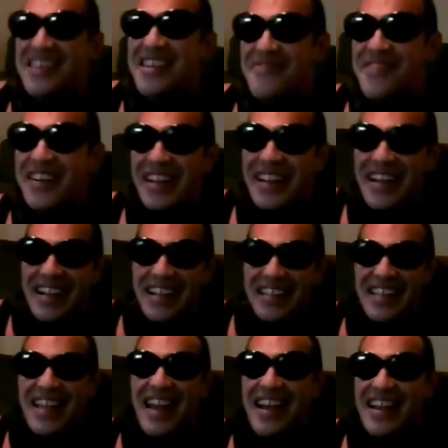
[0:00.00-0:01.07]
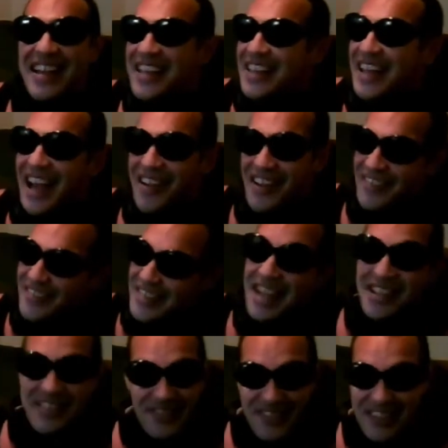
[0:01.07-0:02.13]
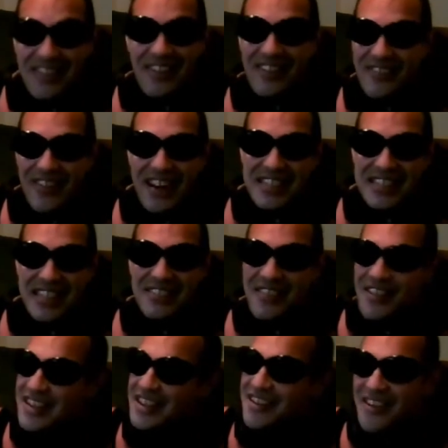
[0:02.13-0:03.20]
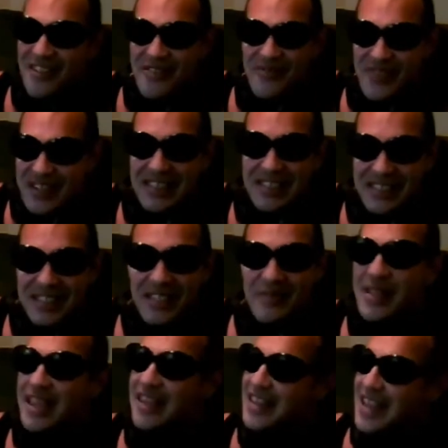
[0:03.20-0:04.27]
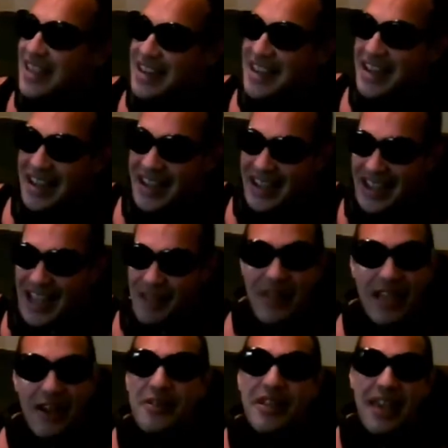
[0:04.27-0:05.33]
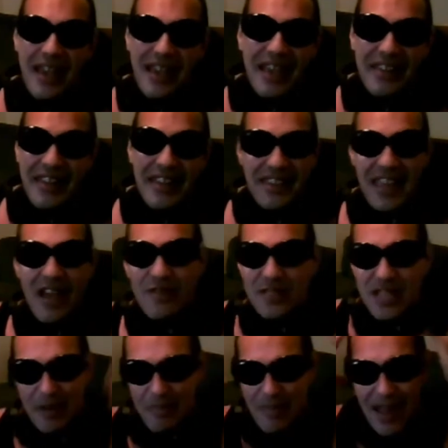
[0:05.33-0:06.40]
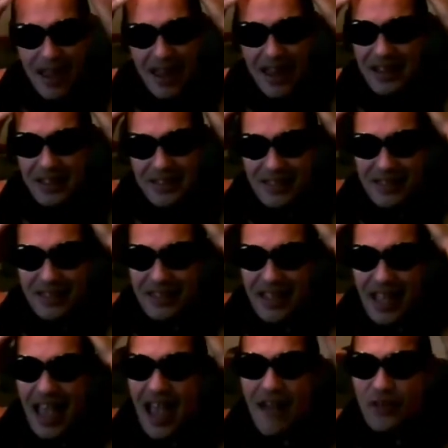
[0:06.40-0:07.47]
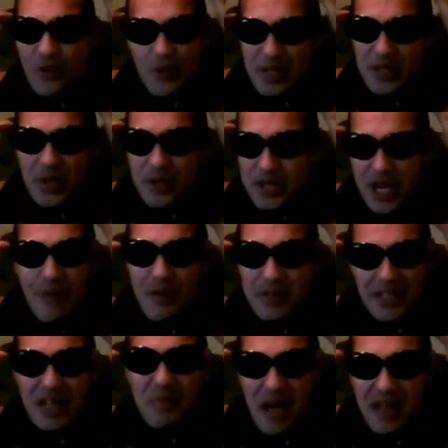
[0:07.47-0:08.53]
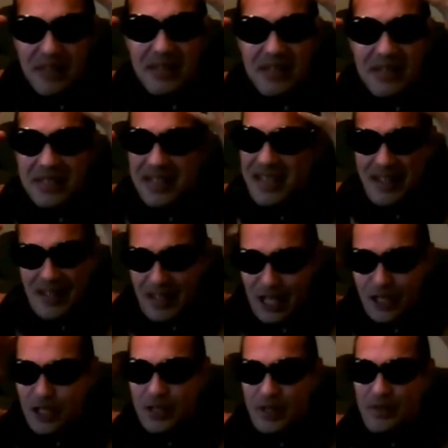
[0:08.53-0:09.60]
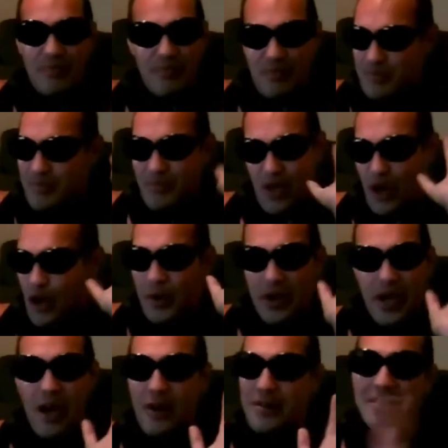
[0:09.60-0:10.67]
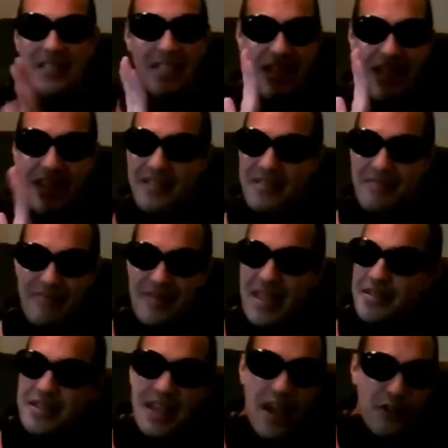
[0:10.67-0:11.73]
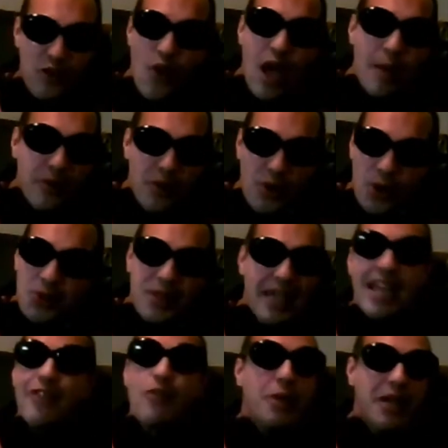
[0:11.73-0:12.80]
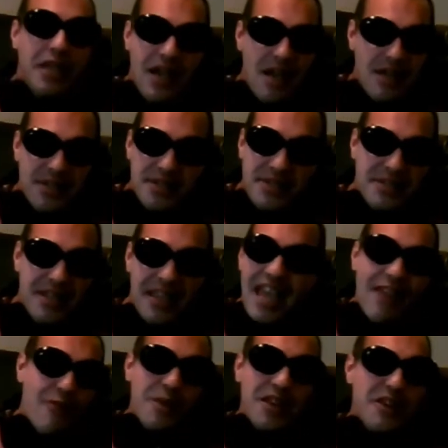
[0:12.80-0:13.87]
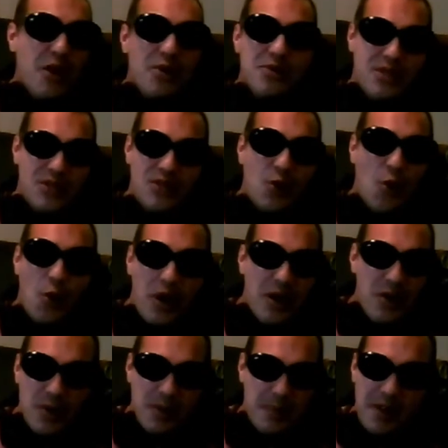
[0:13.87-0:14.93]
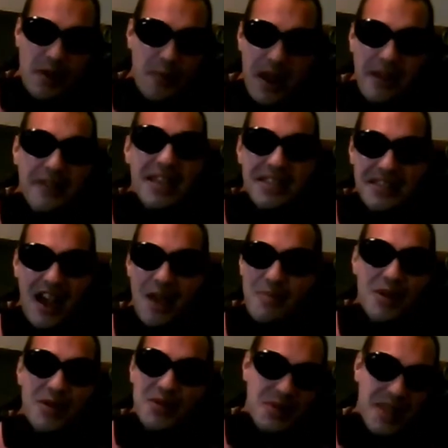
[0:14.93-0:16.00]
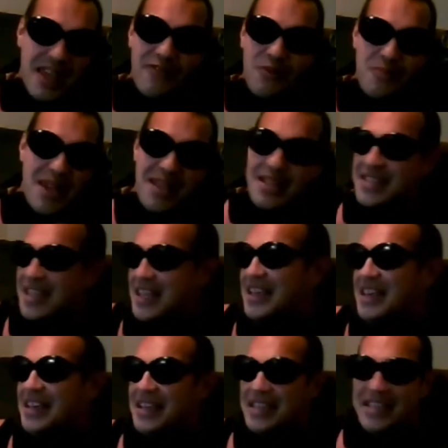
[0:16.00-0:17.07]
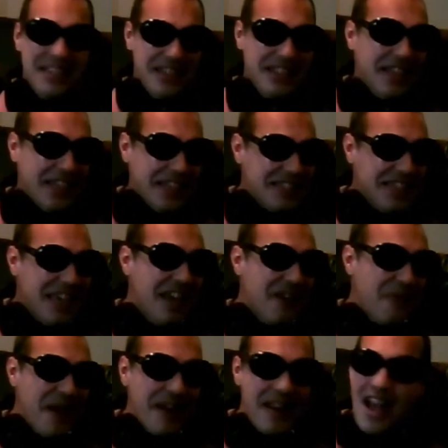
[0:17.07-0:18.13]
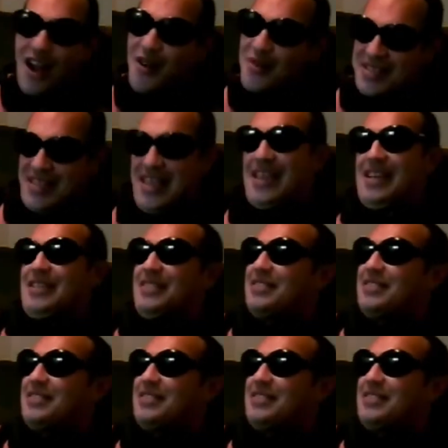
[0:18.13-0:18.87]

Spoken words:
But that was literally what I said to him. I go, are you fucking shitting me? And then I'm like, okay. And then that was like I have to research everything about this and let's just, here we go. And then get down the rabbit hole like everybody else. Like everybody knows the story who's been around that time. So like for me, it's like saying it right now is like,